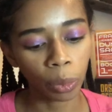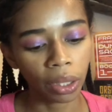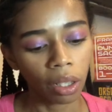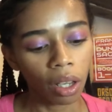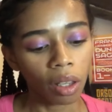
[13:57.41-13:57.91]

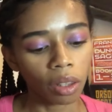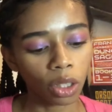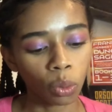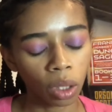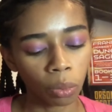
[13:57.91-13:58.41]
But
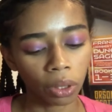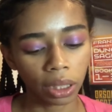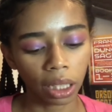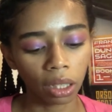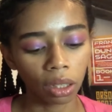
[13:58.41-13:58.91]
this one in
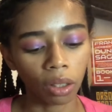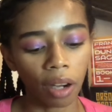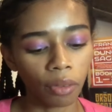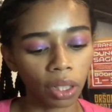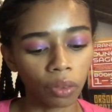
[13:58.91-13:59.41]
particular, I
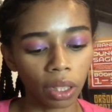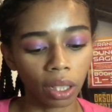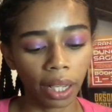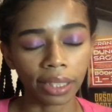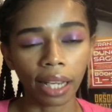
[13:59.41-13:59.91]
really, really liked.